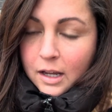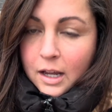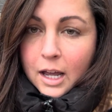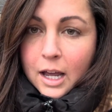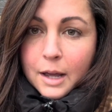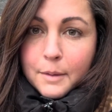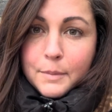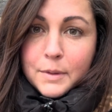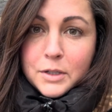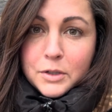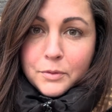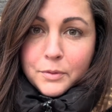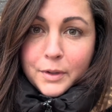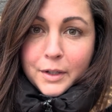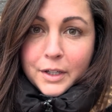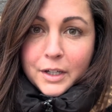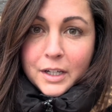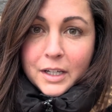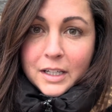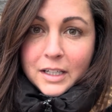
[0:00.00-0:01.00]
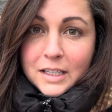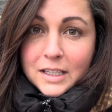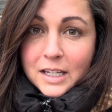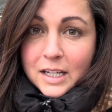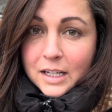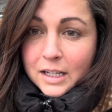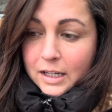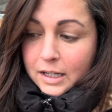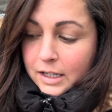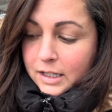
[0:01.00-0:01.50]
It's a really good
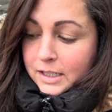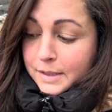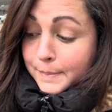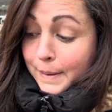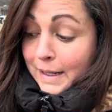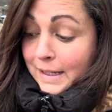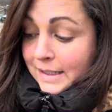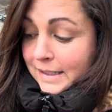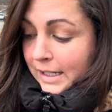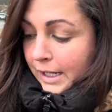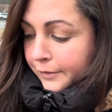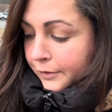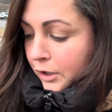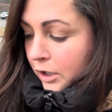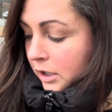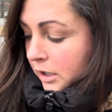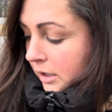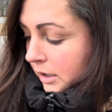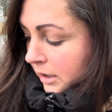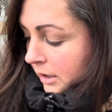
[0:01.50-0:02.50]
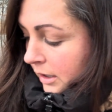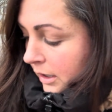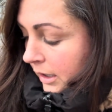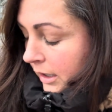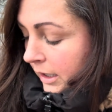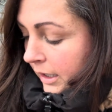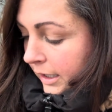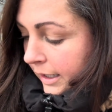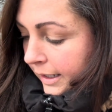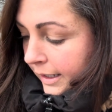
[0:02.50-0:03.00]
space saver,
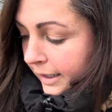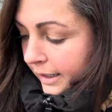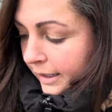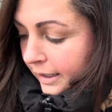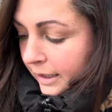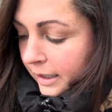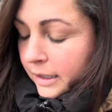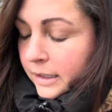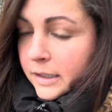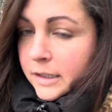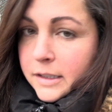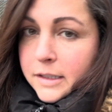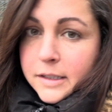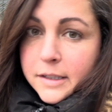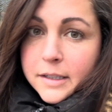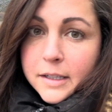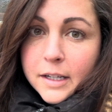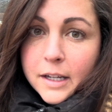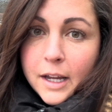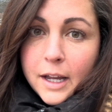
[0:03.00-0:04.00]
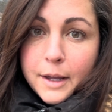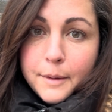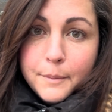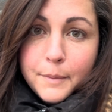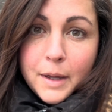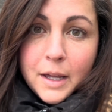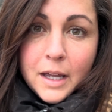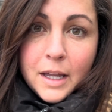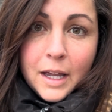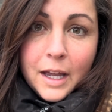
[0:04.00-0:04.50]
and
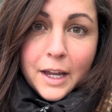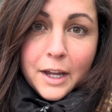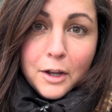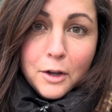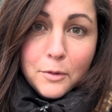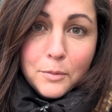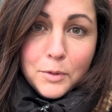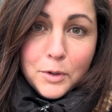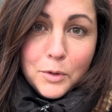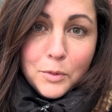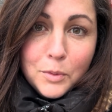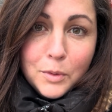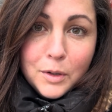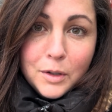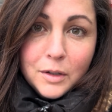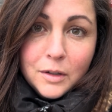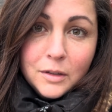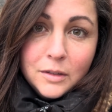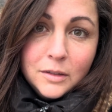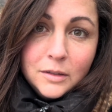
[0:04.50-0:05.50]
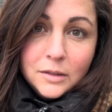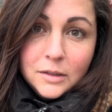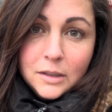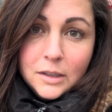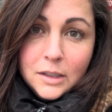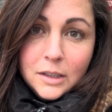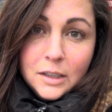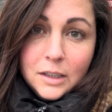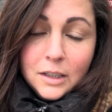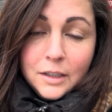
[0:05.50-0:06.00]
I hope you will
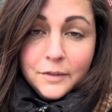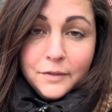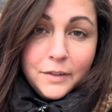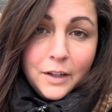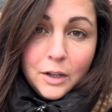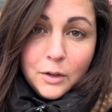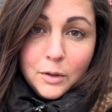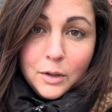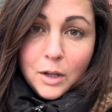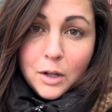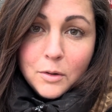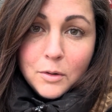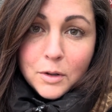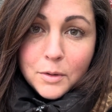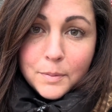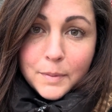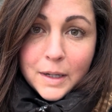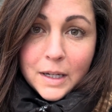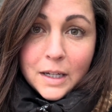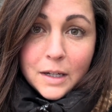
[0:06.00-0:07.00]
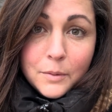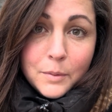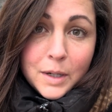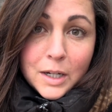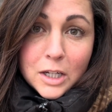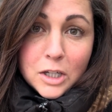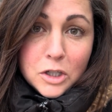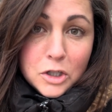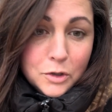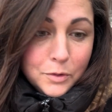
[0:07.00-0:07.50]
follow along with me and we
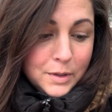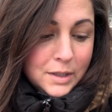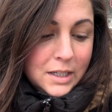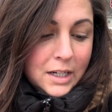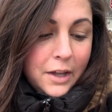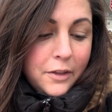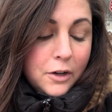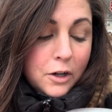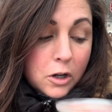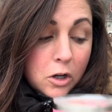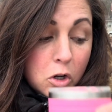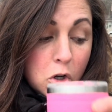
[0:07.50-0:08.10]
can do it together.